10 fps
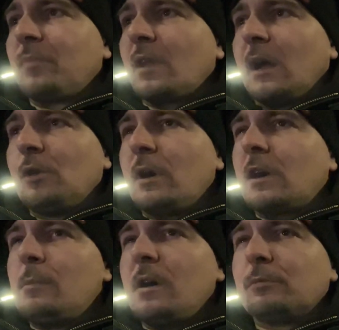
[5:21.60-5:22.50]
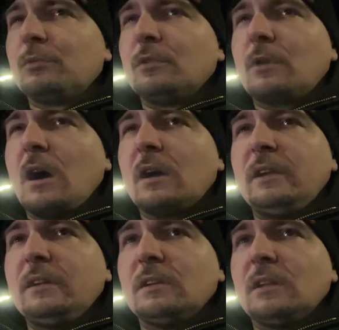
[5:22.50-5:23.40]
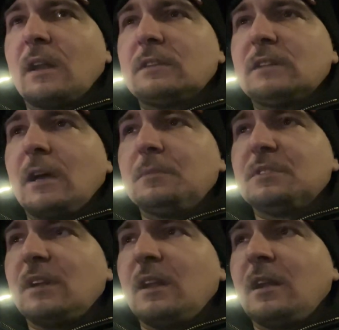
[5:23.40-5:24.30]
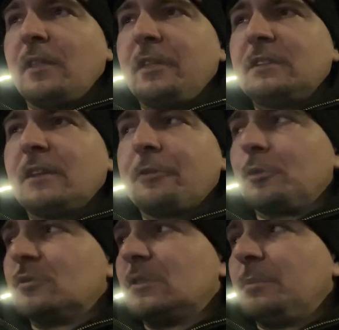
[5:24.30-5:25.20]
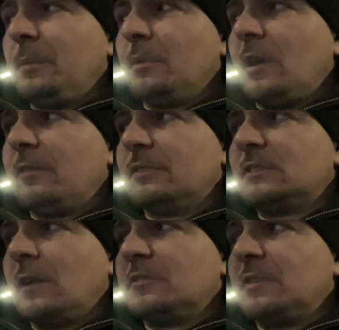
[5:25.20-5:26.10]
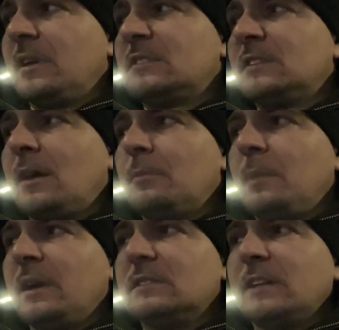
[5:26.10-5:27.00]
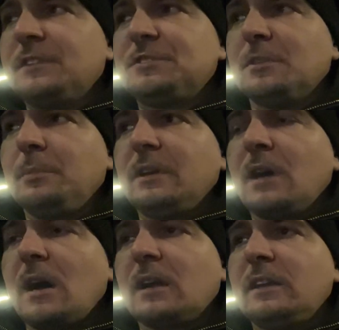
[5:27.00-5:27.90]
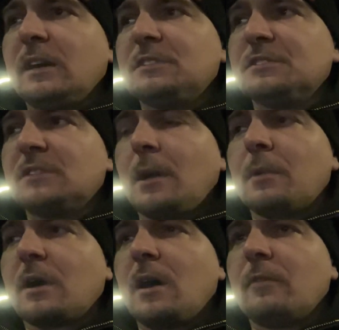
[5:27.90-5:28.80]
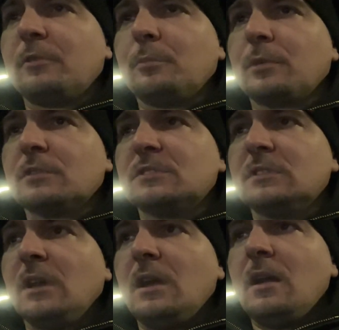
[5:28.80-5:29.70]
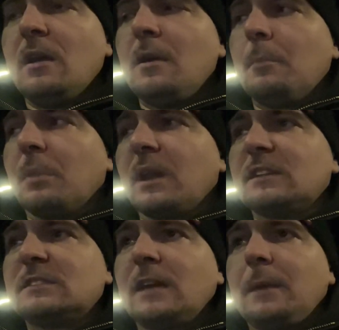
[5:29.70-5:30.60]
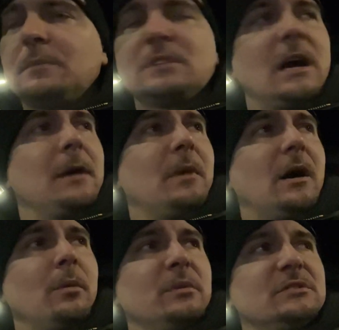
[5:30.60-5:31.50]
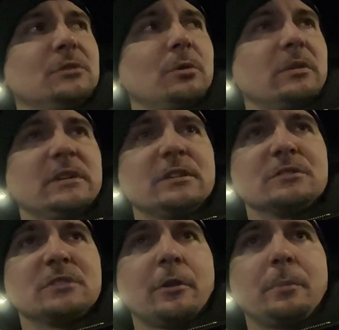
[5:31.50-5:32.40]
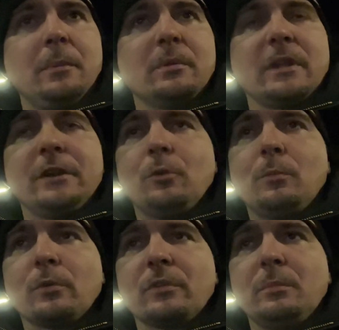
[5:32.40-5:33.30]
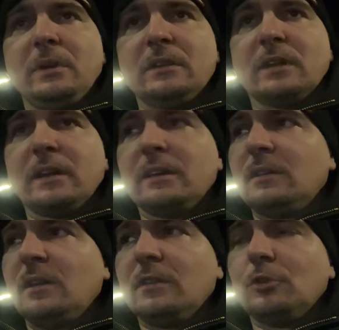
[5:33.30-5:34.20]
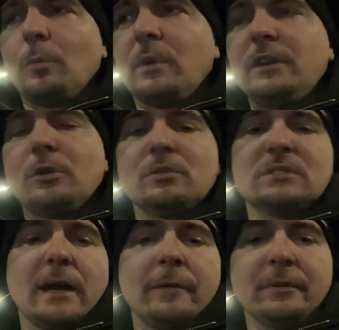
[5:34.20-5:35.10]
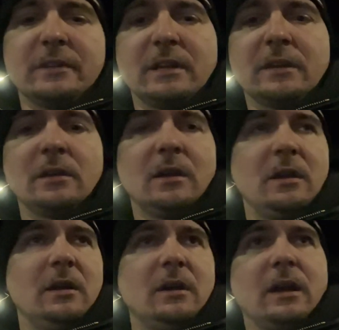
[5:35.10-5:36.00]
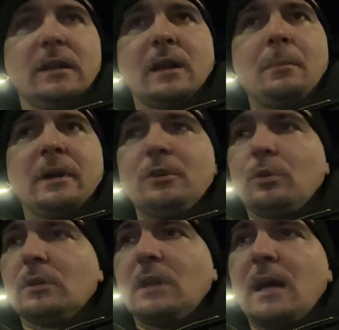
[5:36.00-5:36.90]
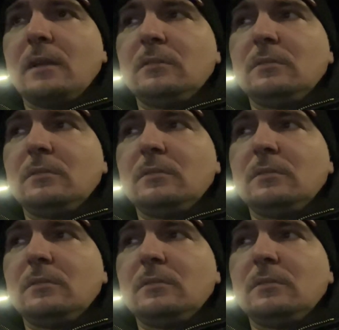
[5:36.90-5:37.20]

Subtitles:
I know I come off real cocky a lot of times, and I think that throws some people off at times. It's not my intention to be cocky. I'm a confident person. But at the same time, I always know that there's other people that know more than me. Like, nobody knows everything, and I might know a lot.